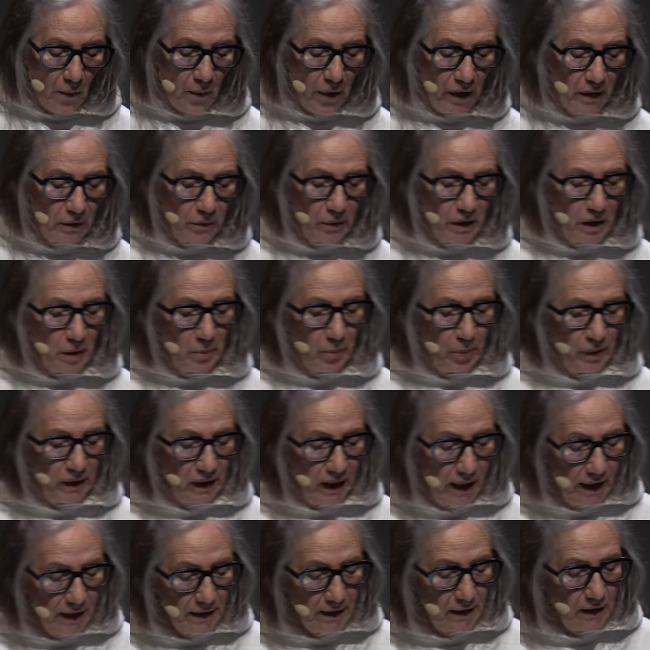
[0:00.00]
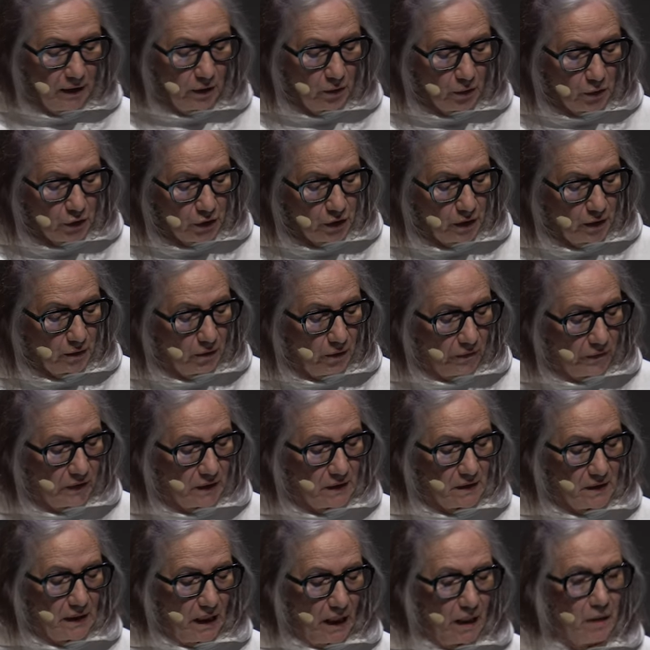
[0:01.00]
When we apply the notion of
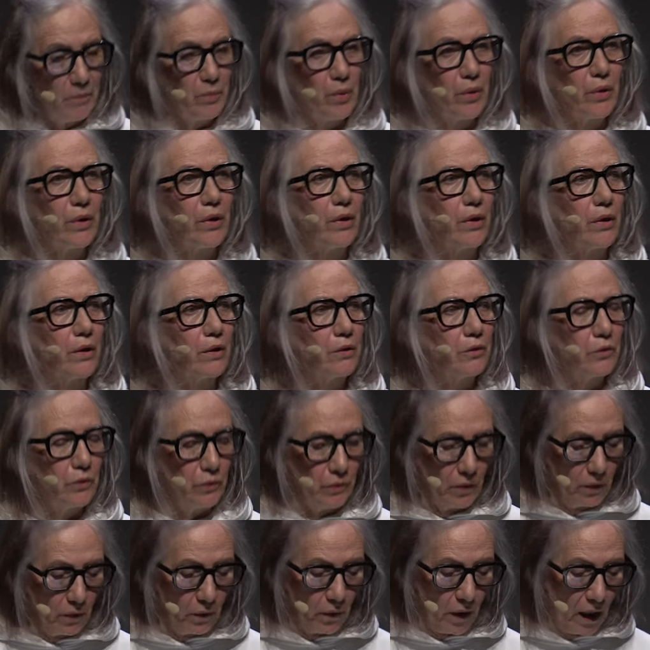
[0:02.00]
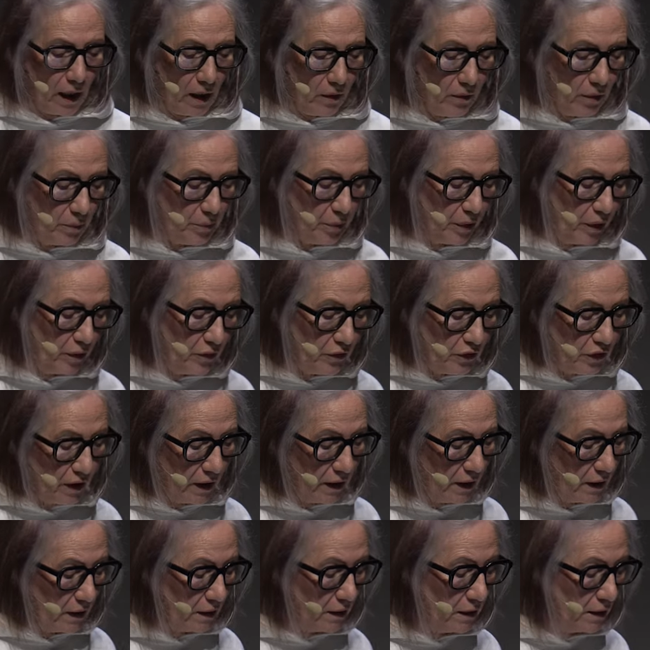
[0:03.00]
the cyborg to our
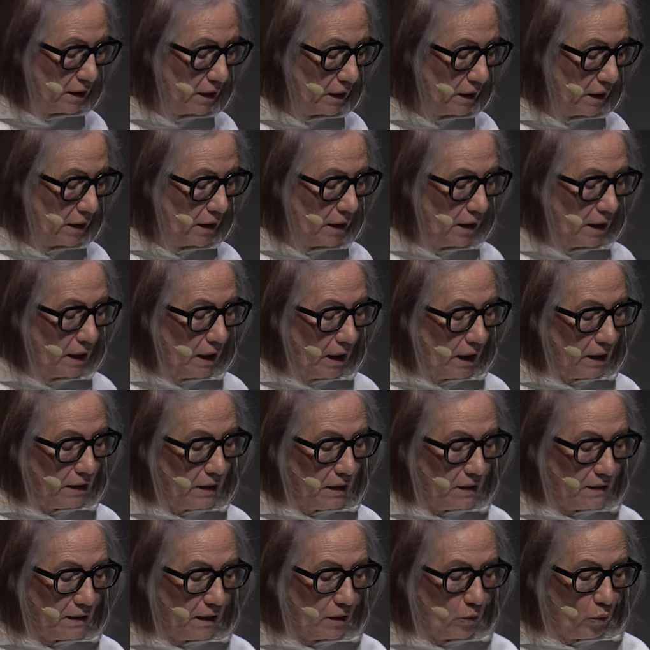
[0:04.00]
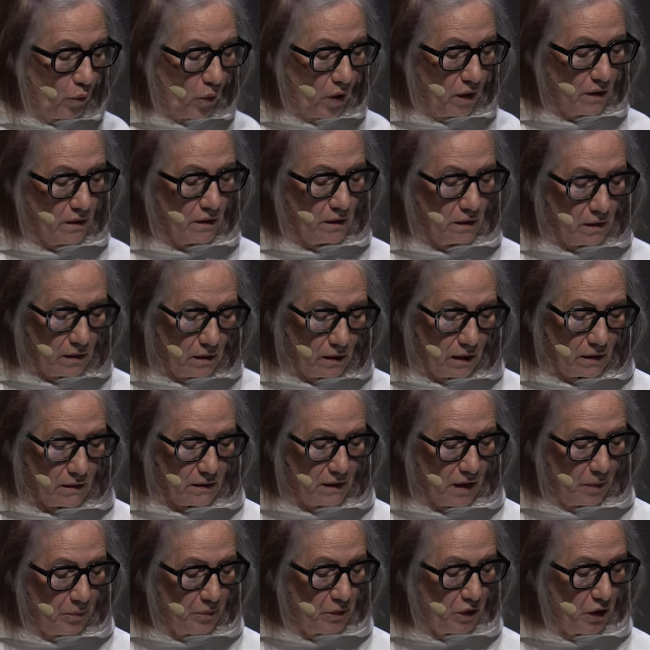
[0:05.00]
project, it is at once a
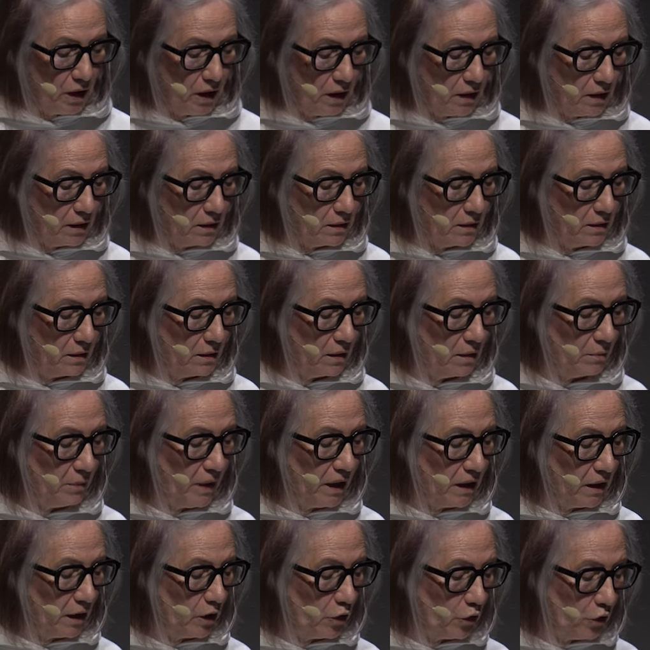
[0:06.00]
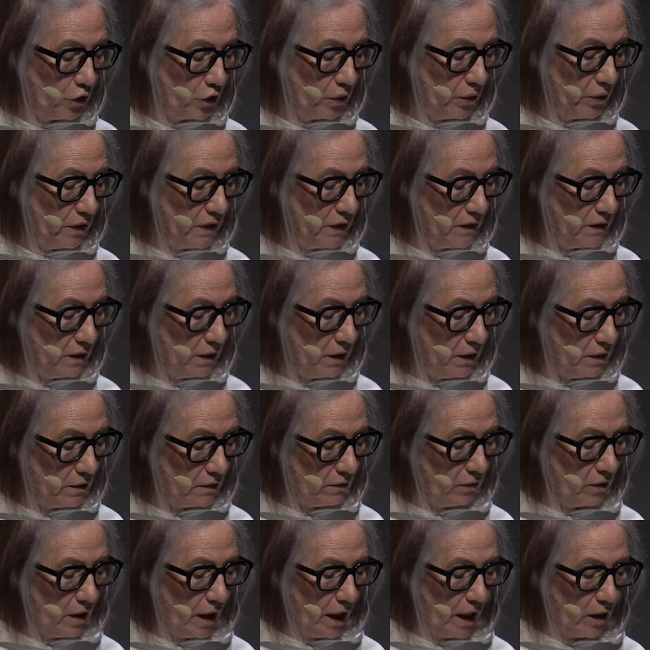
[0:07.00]
subject making
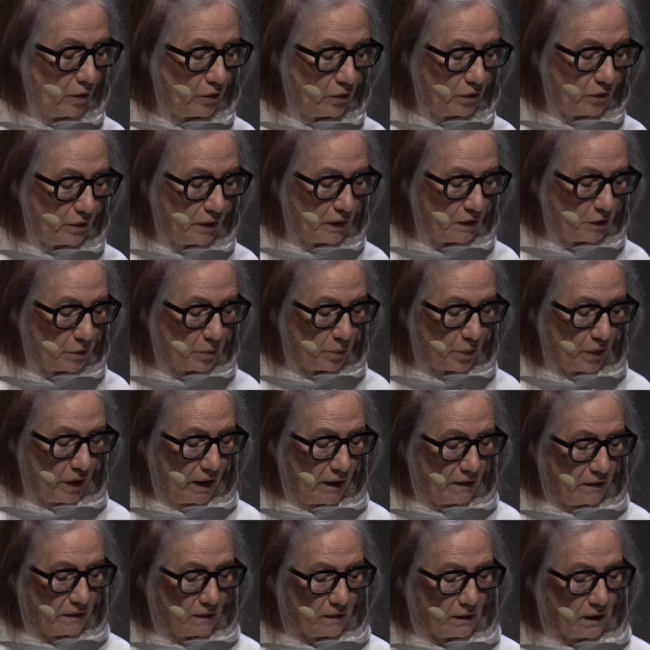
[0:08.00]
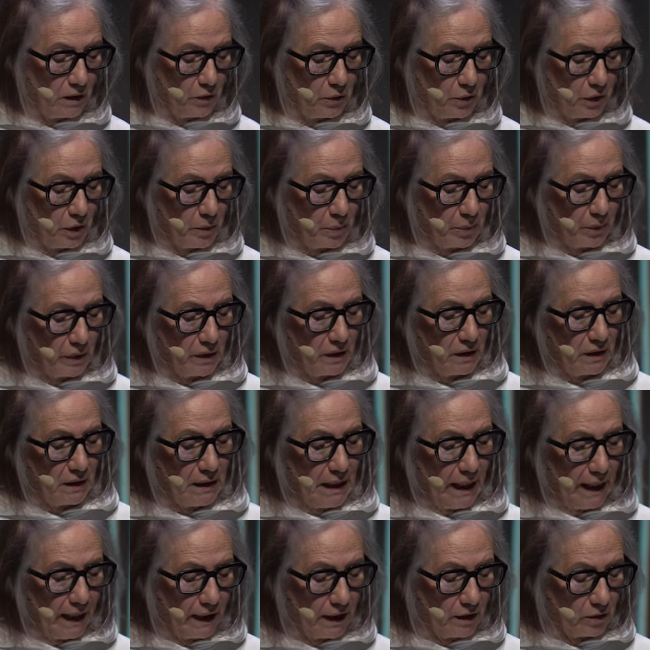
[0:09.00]
choices on how to express, interpret,
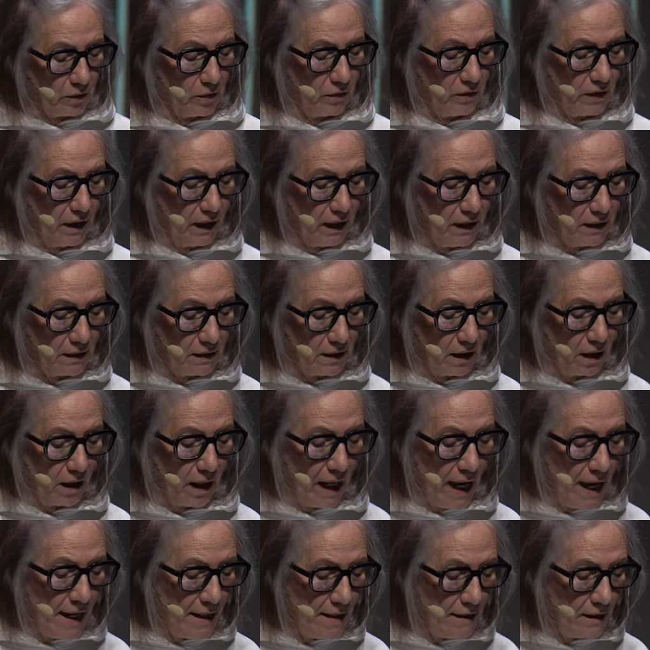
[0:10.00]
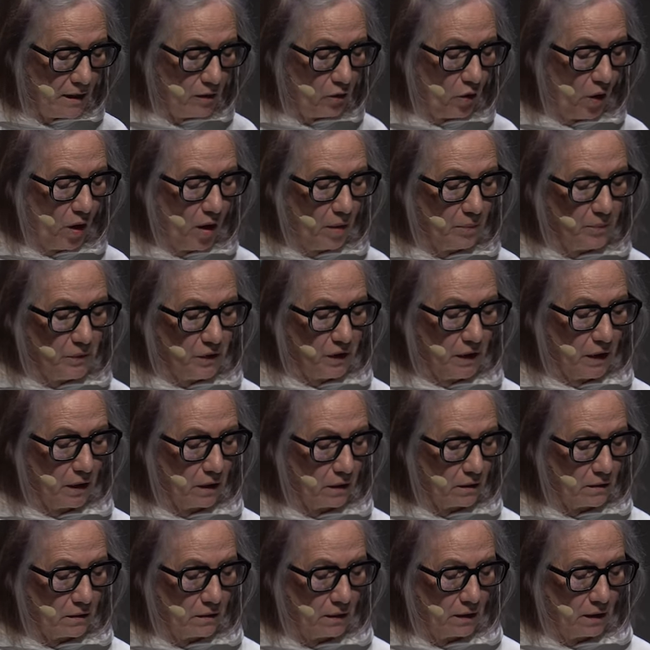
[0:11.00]
and act on data, and an
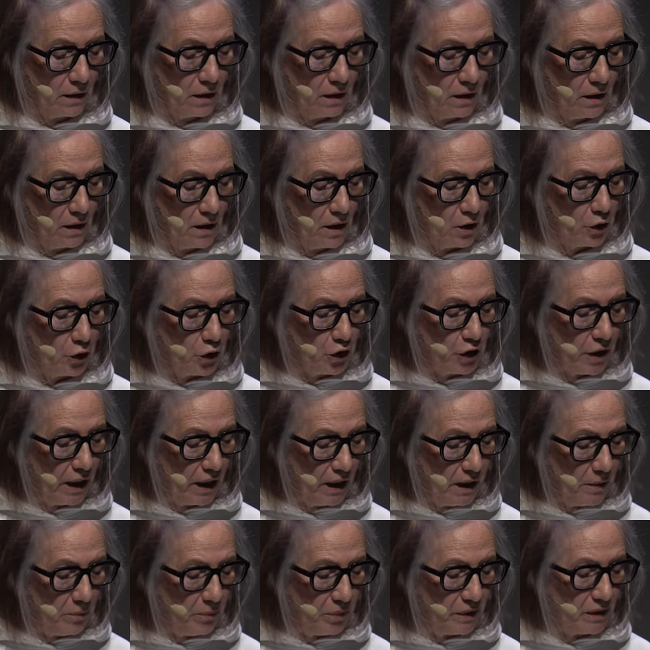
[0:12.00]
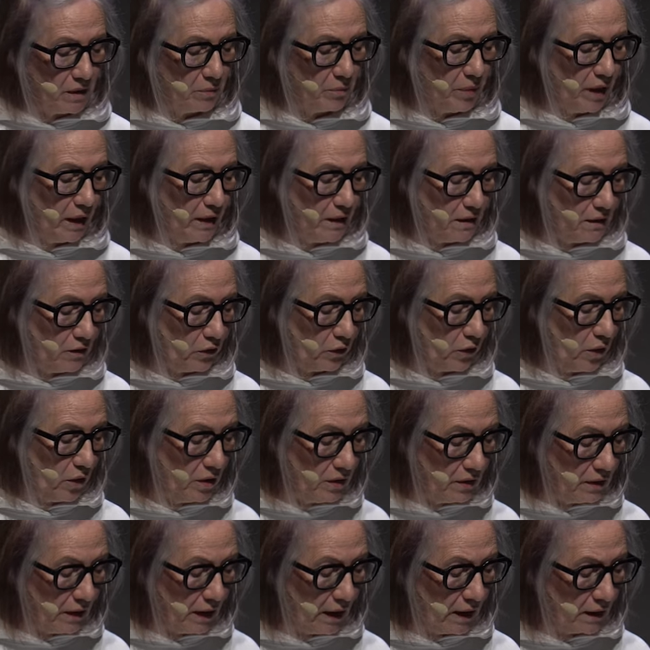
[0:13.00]
object shaped by its
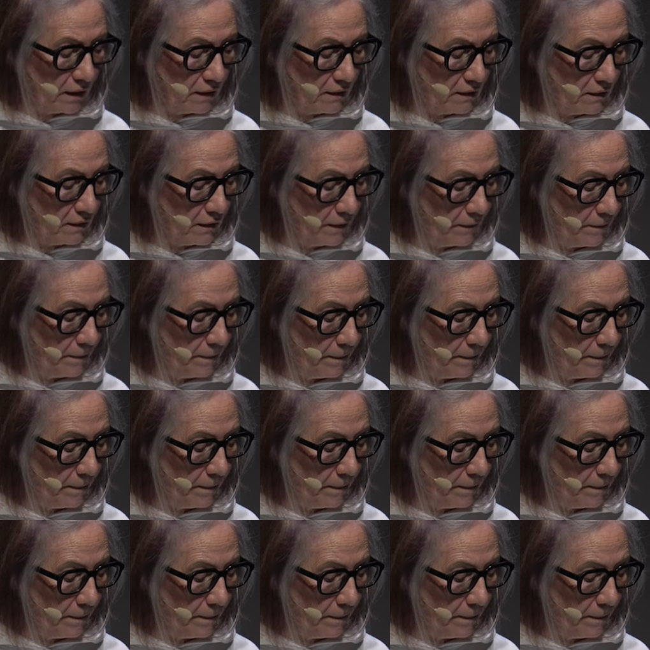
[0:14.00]
context.